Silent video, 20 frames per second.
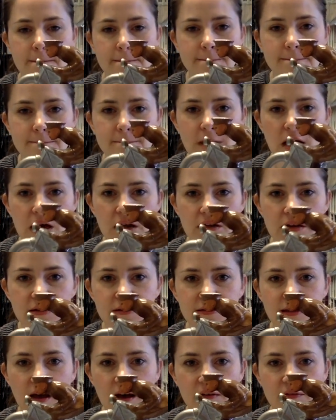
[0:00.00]
modeled
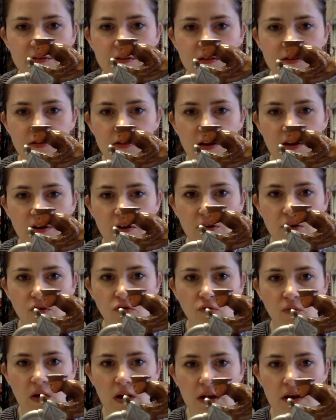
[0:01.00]
to have such, like, a
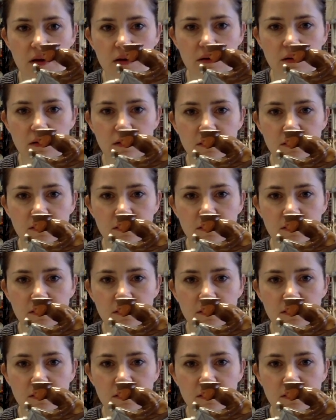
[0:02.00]
great